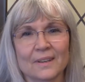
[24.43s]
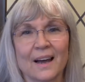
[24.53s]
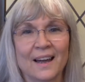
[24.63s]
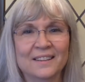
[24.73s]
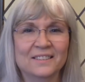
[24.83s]

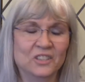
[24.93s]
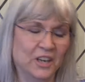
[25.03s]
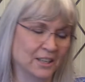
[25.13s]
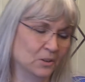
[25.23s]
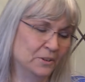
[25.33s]
Hi, this is
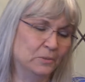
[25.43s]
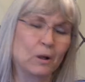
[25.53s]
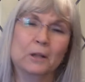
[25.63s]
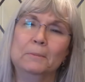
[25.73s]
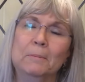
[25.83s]
Jan Lewis.
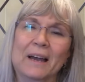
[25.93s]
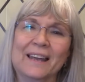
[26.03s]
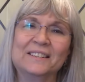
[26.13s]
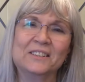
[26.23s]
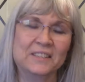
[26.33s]
Welcome to be my guest.